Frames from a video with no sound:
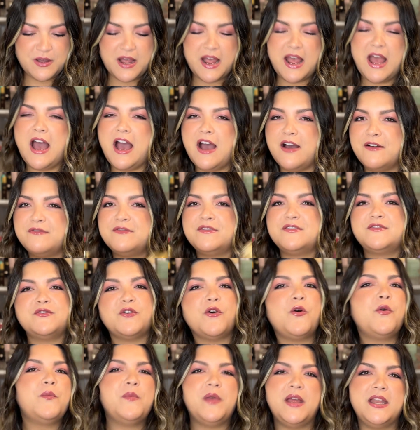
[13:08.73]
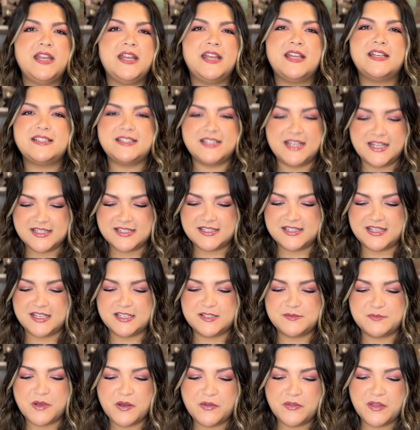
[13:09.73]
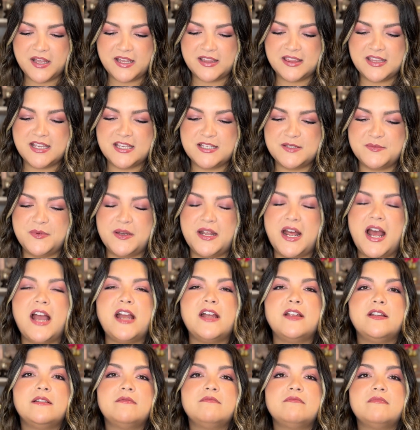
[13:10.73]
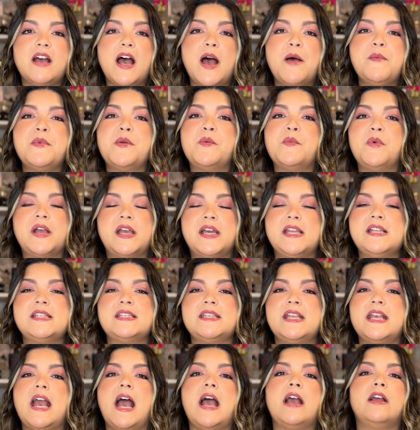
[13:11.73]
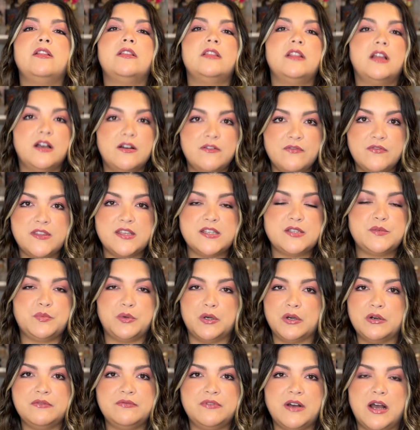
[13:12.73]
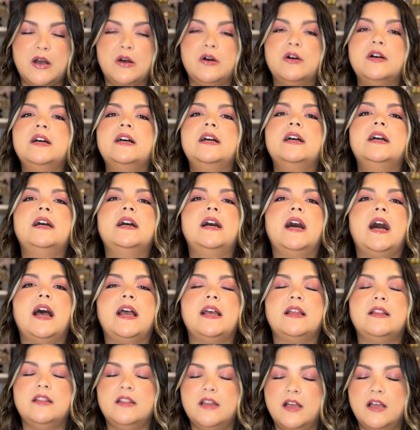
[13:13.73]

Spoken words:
I have so many scents that smell like this, but I mean, what can I say? I love this profile. I